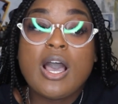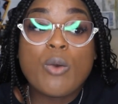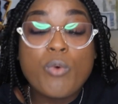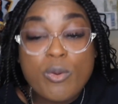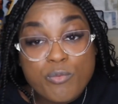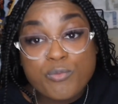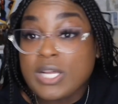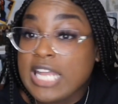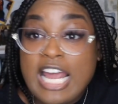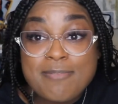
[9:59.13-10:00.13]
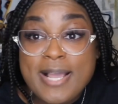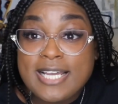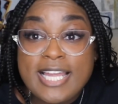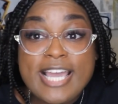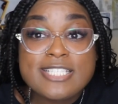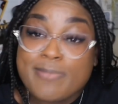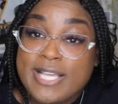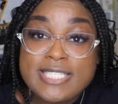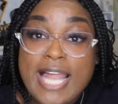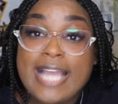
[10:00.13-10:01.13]
Well, a lot of my
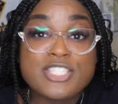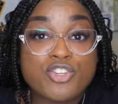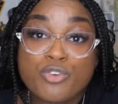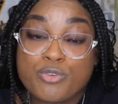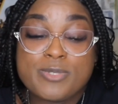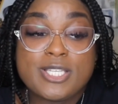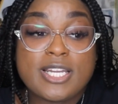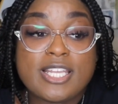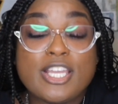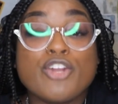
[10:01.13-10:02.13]
classmates like to group study.